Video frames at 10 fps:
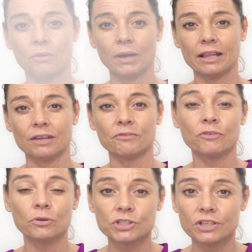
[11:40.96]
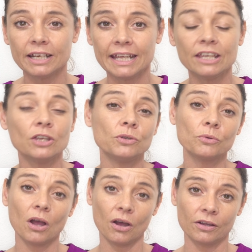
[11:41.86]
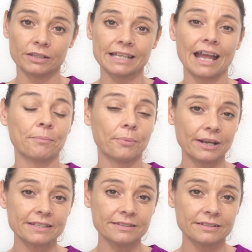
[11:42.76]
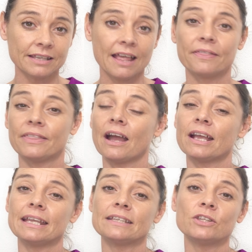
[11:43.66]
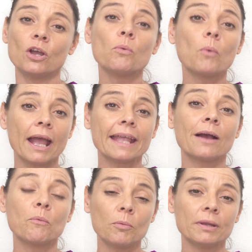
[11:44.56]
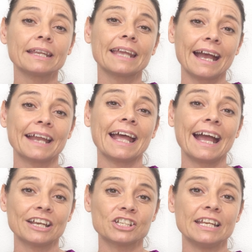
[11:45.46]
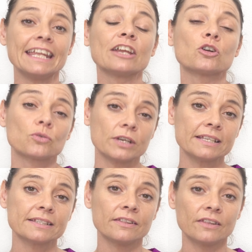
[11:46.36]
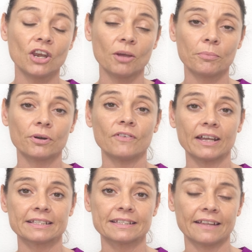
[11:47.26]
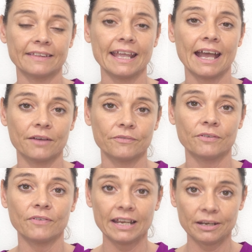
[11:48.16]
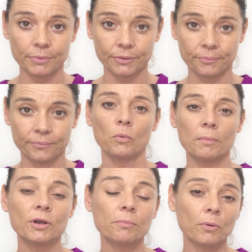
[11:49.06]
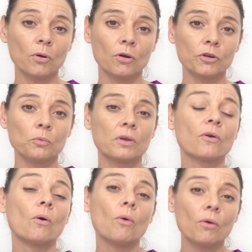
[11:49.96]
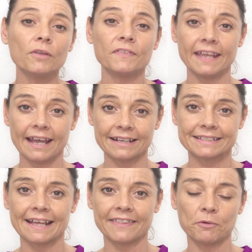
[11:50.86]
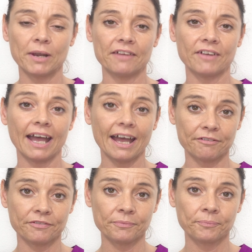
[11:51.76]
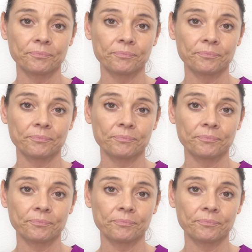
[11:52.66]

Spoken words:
Well, unfortunately, you can't. At present, there is no way a woman can actually increase the number of eggs that they have available. Women are born with all of the eggs that they will ever have.